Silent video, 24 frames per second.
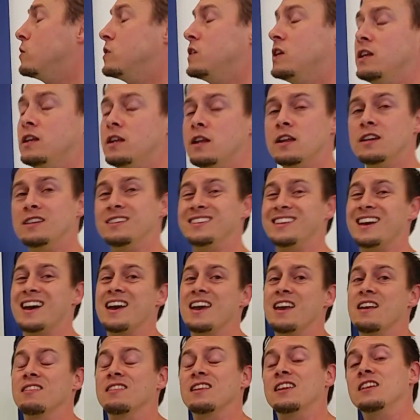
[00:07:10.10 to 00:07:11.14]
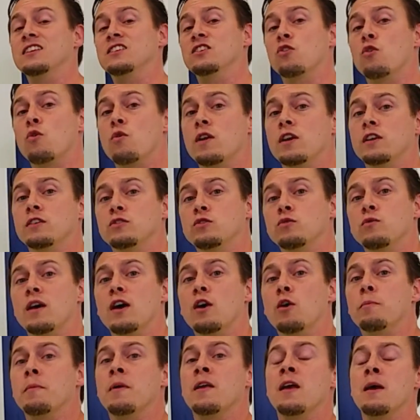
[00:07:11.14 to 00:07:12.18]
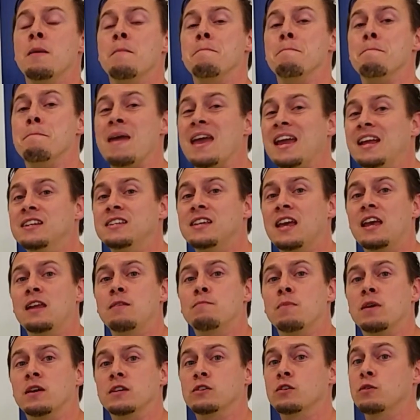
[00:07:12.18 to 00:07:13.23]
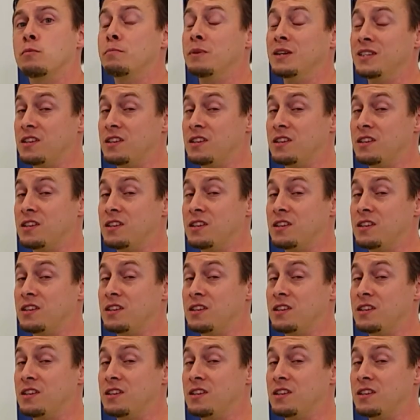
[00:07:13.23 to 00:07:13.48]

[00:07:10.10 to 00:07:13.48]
protein diet that is going to help maintain muscle,